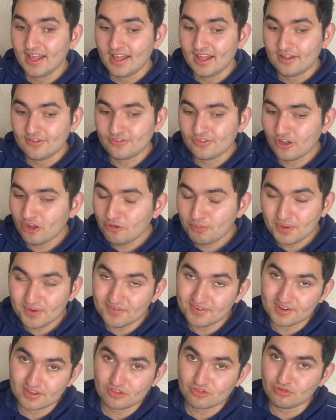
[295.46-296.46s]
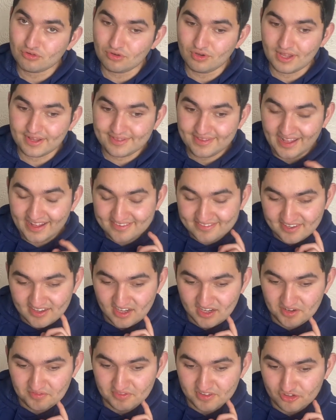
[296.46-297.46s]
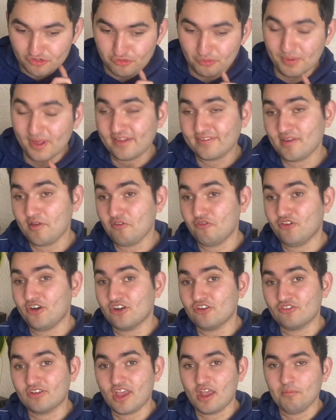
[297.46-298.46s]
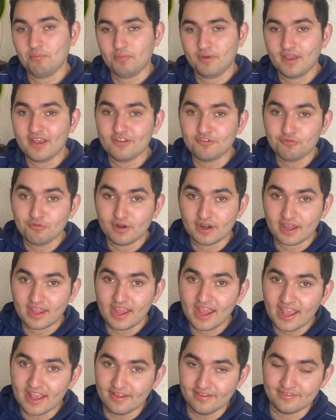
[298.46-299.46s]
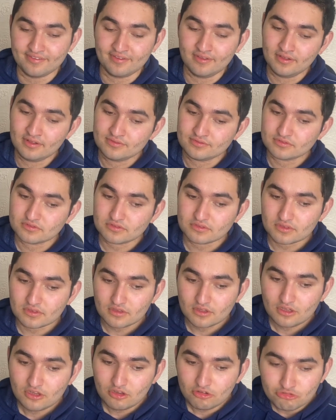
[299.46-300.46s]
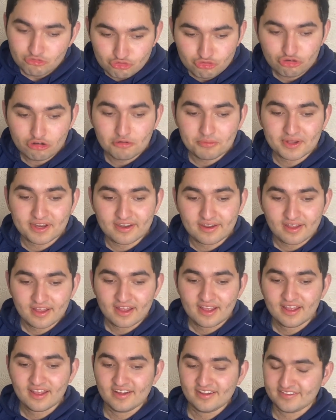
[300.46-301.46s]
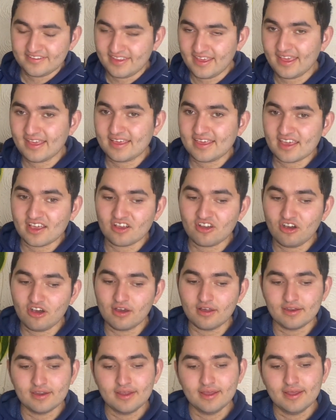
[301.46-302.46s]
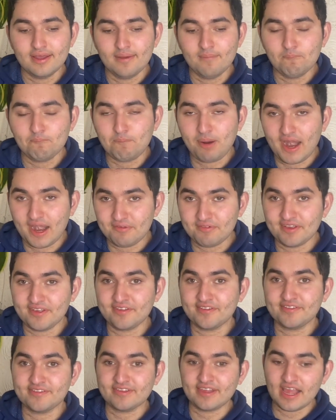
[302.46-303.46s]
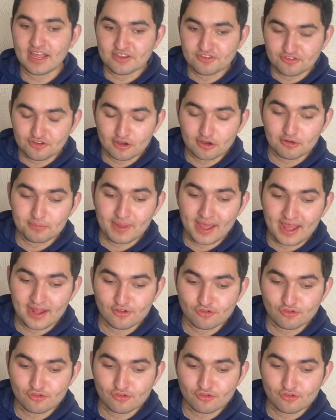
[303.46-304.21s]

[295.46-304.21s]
Nobody would have thought at that time this would be a semi-final game, but it's what it is. Dortmund taking on Paris Saint-Germain.